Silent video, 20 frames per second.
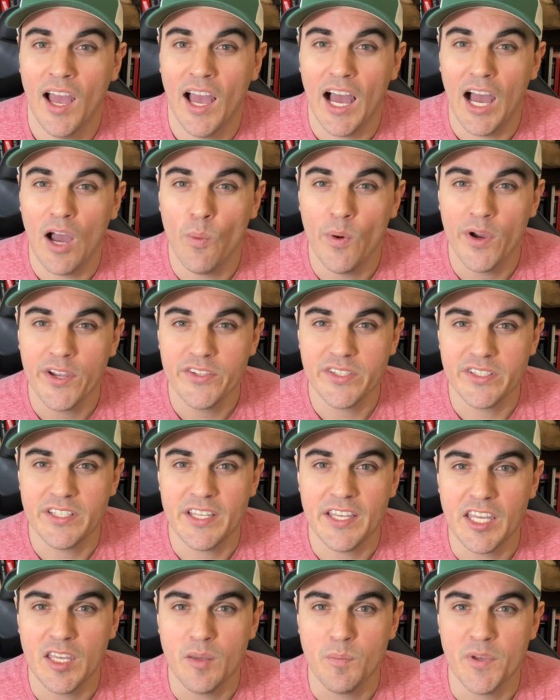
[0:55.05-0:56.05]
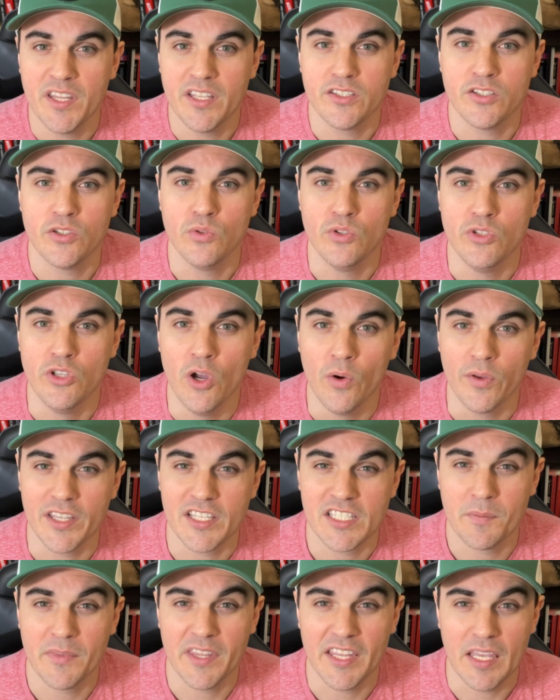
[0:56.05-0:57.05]
I want you to take a minute to note that
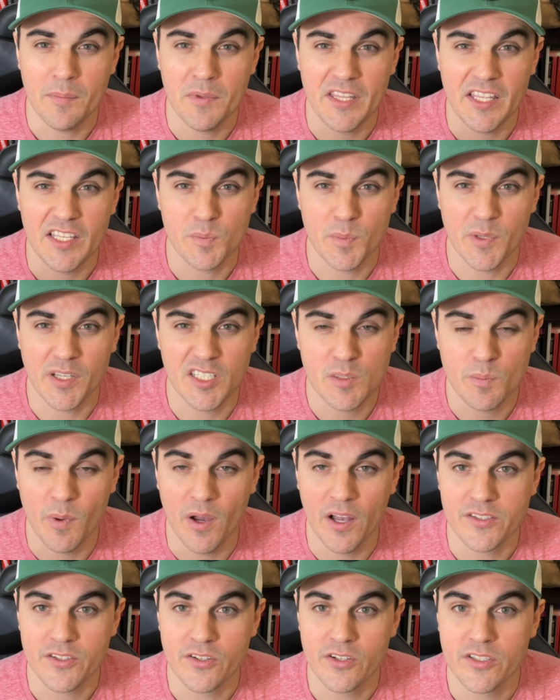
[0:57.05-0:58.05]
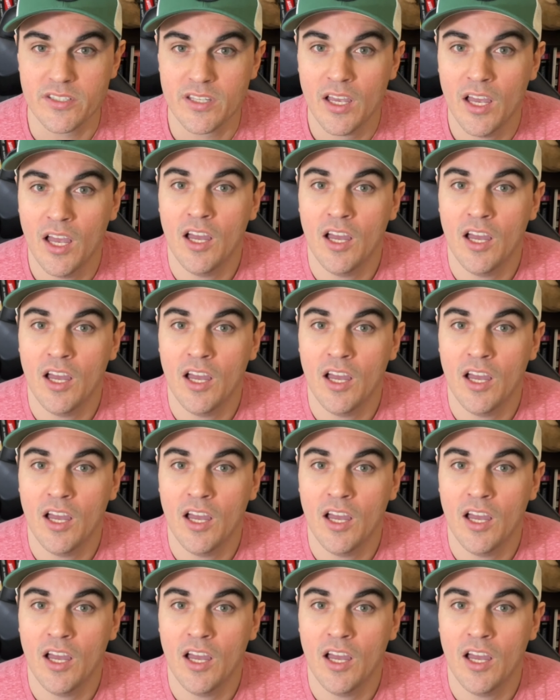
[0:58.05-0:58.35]
some of the APTA's biggest sponsors,